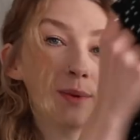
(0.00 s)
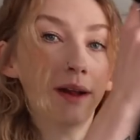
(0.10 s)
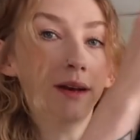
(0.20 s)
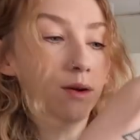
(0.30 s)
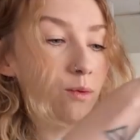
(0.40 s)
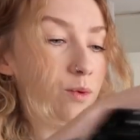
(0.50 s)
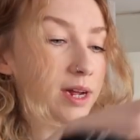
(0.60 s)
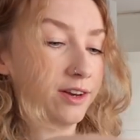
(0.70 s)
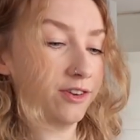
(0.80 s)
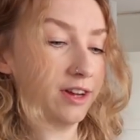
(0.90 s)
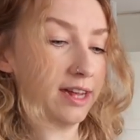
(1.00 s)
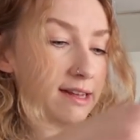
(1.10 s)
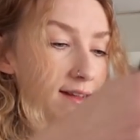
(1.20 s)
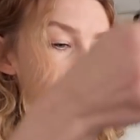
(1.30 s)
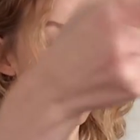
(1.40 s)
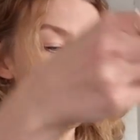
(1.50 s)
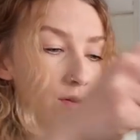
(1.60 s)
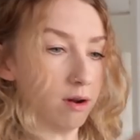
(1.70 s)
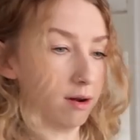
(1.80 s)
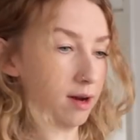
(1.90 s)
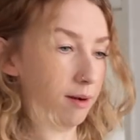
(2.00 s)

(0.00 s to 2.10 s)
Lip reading: one, which is a new look